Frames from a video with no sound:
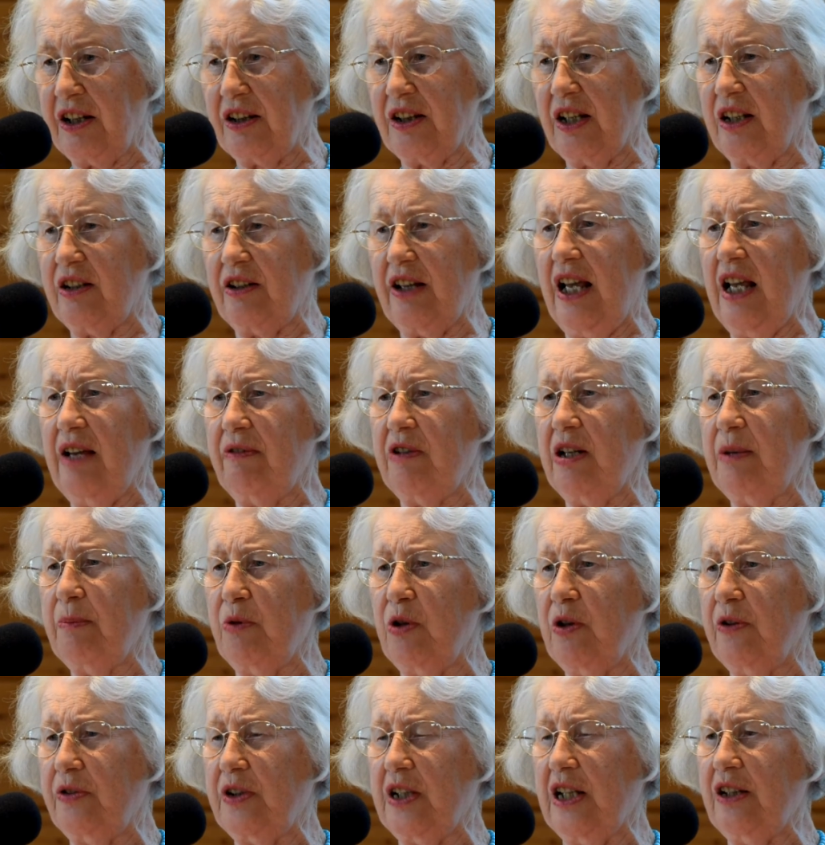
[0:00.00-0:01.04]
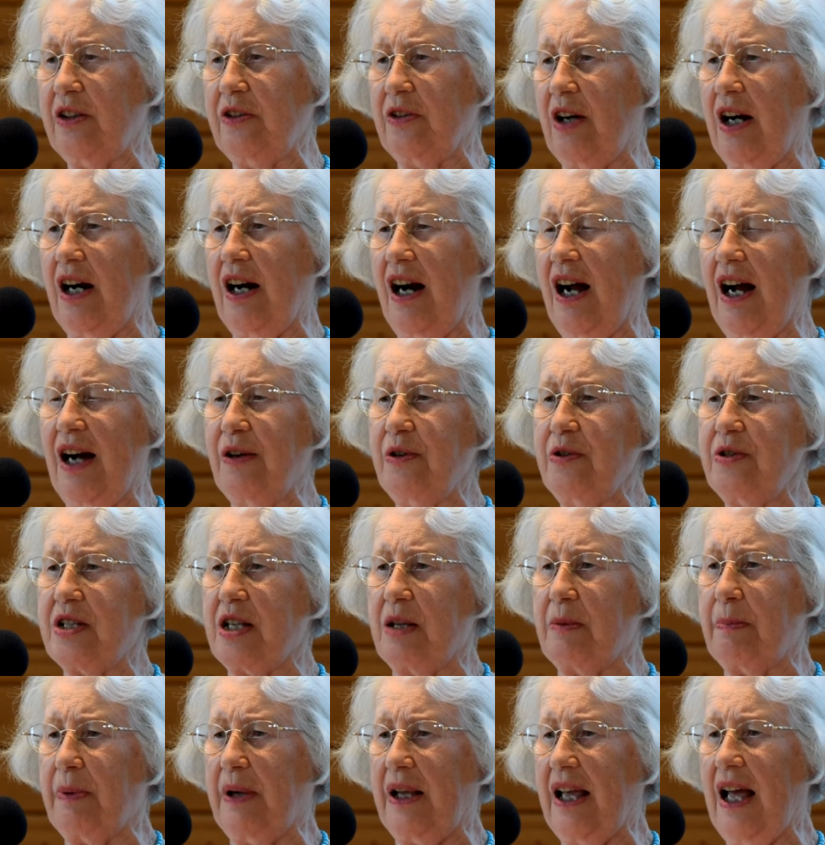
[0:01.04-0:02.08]
and the day we moved into our house,
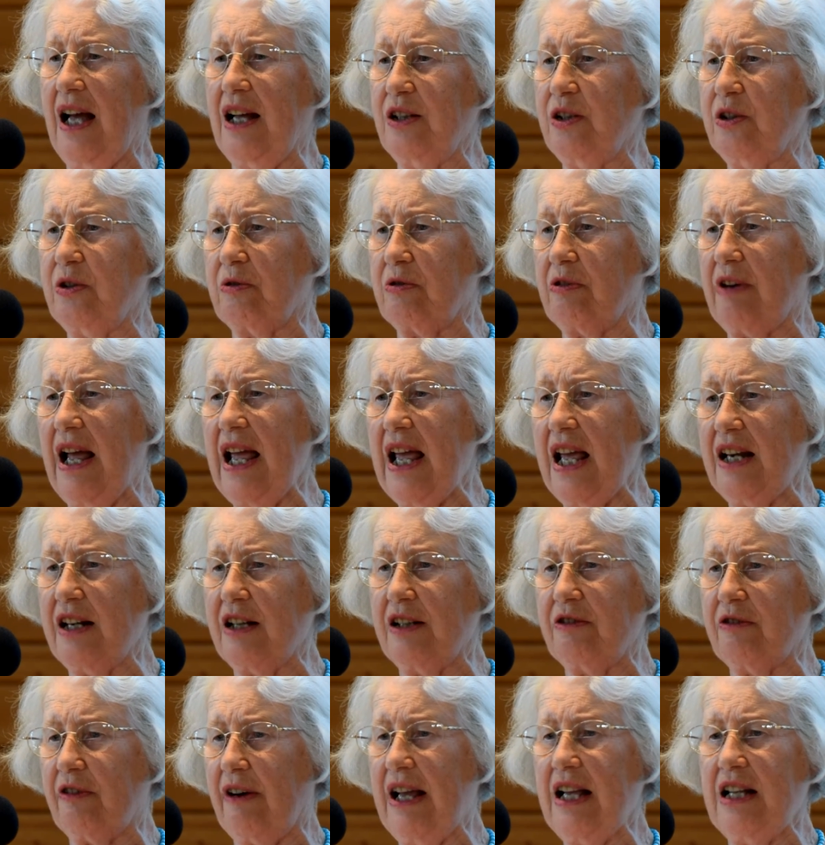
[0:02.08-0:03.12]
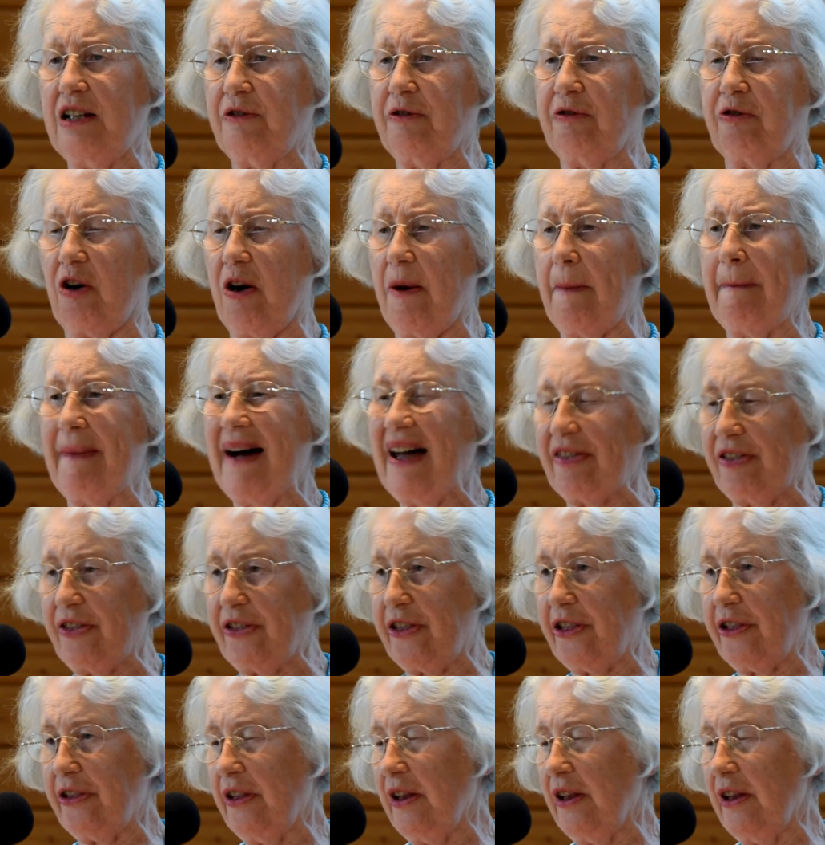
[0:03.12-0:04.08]
it began to rain, and rained for a month.